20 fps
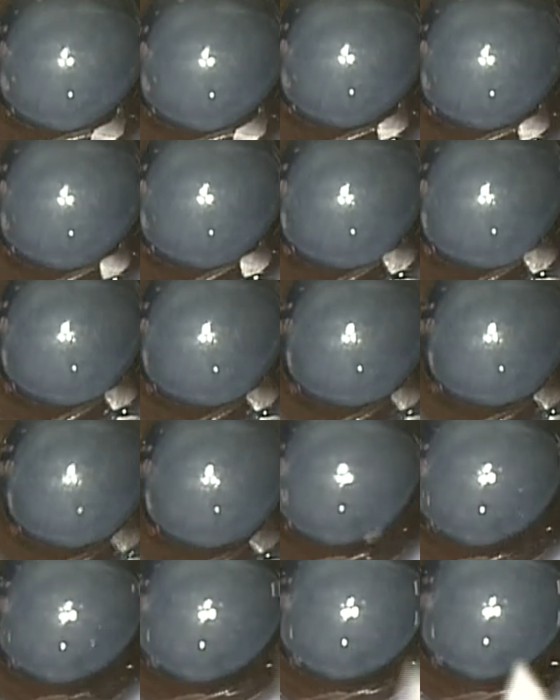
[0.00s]
keratome
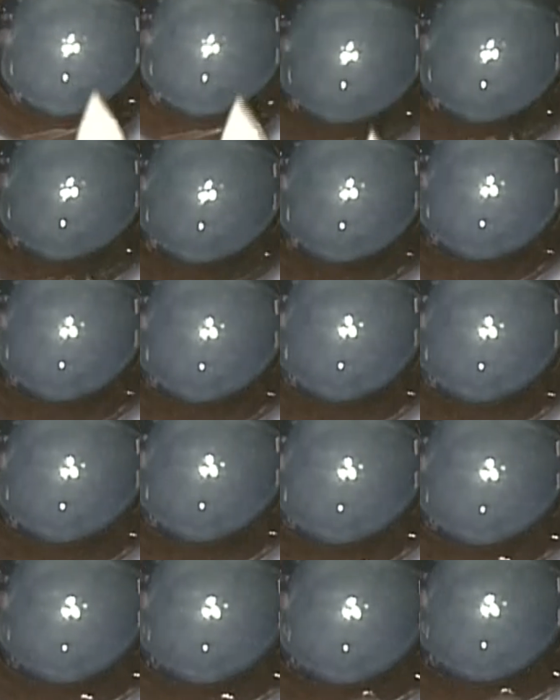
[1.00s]
incision.
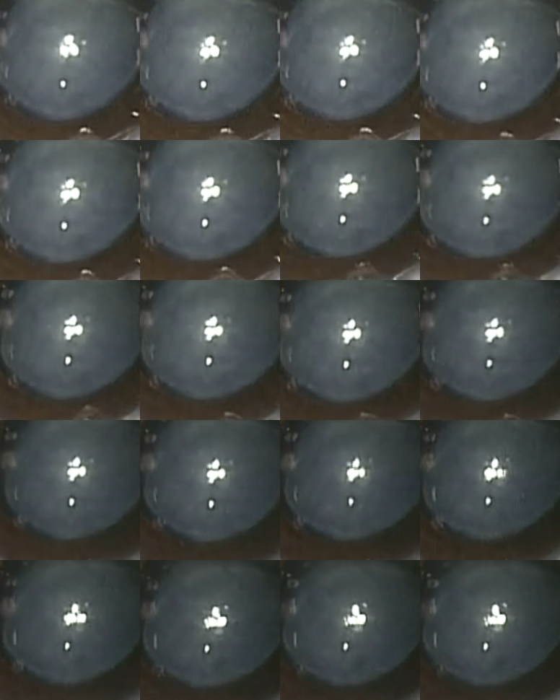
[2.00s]
This is a white